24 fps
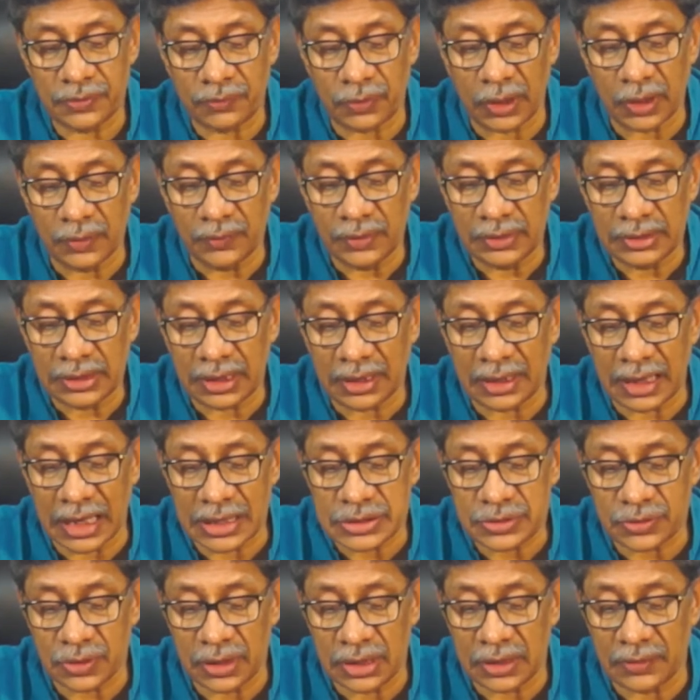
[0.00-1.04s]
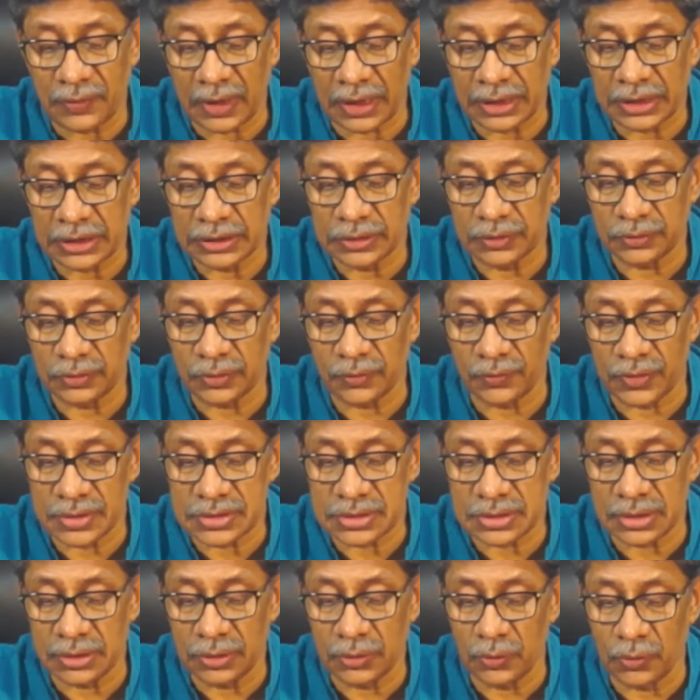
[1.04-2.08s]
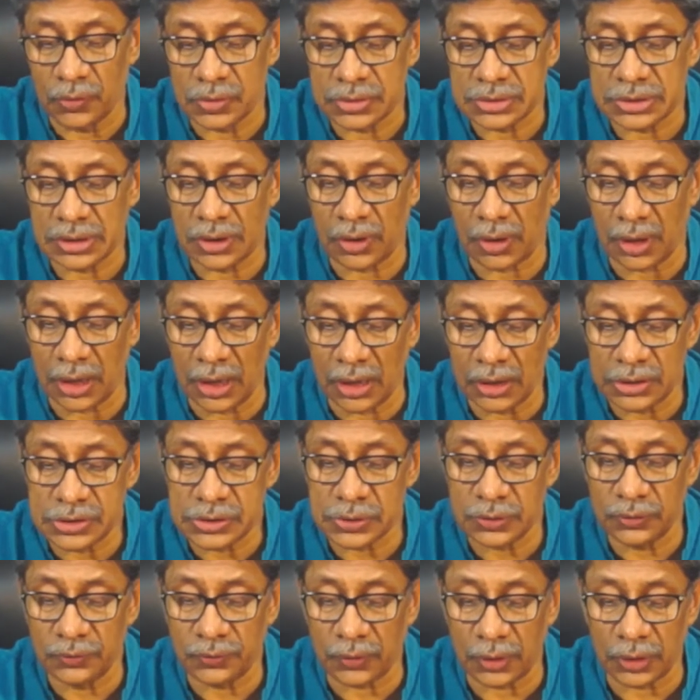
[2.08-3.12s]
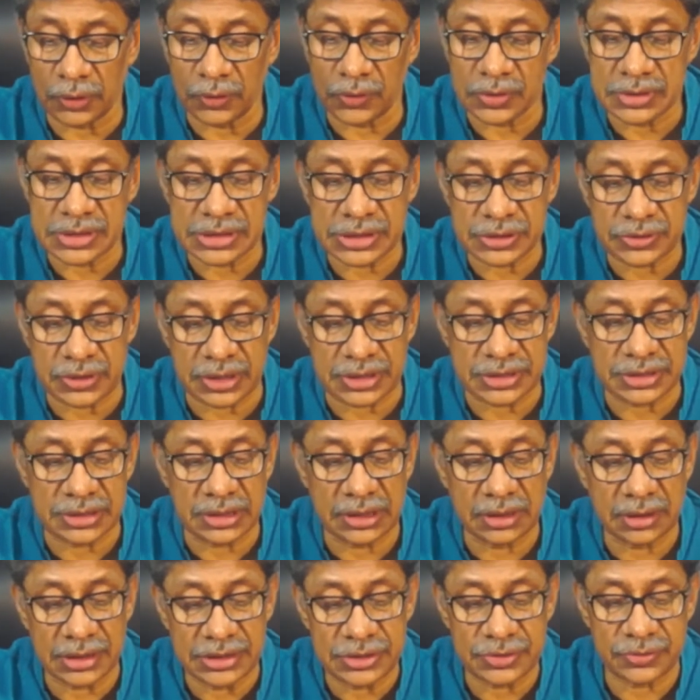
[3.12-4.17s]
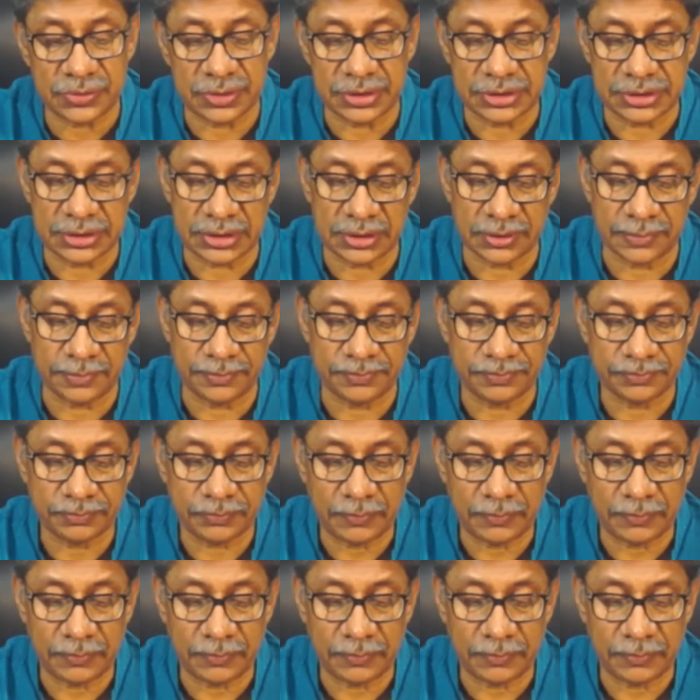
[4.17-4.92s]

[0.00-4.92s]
following the natural advantage of the western coast also follows strategic consideration.